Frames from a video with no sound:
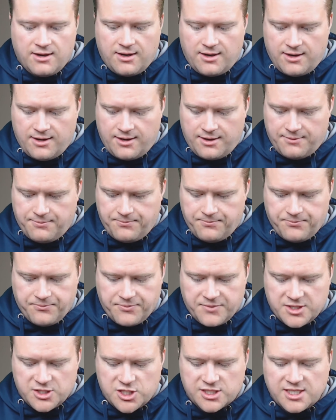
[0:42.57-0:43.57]
um,
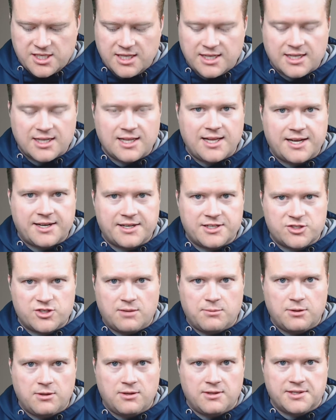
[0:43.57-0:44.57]
just getting in a lot of
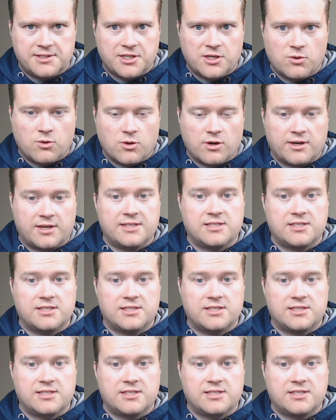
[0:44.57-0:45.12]
trouble in New York.